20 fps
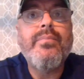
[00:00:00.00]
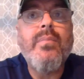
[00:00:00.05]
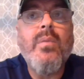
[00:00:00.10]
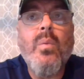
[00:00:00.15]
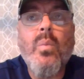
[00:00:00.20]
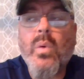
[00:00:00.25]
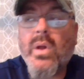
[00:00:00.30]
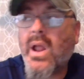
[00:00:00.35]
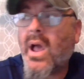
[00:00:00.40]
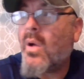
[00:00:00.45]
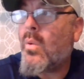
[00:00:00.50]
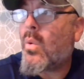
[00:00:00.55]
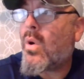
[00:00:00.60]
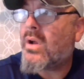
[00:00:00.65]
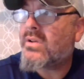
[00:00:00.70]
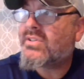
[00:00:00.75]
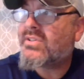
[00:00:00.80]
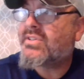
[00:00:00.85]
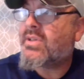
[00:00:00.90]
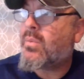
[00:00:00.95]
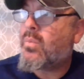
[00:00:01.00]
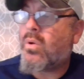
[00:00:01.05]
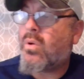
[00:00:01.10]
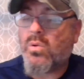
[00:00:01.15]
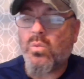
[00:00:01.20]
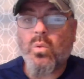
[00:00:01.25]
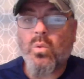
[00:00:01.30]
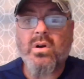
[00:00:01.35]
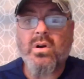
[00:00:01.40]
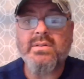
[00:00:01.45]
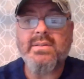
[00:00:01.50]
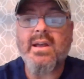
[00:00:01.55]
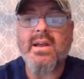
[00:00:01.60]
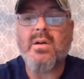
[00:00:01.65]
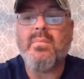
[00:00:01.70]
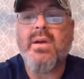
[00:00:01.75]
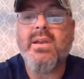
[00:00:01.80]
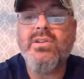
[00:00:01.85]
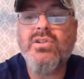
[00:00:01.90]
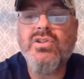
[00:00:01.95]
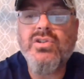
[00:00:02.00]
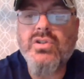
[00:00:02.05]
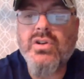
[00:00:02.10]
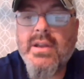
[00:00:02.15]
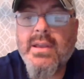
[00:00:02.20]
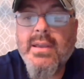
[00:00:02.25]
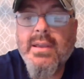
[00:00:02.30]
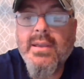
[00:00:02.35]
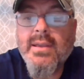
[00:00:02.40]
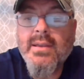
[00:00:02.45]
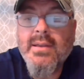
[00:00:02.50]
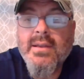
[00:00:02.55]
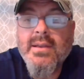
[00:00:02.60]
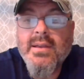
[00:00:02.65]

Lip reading: when I watch someone walk down my street,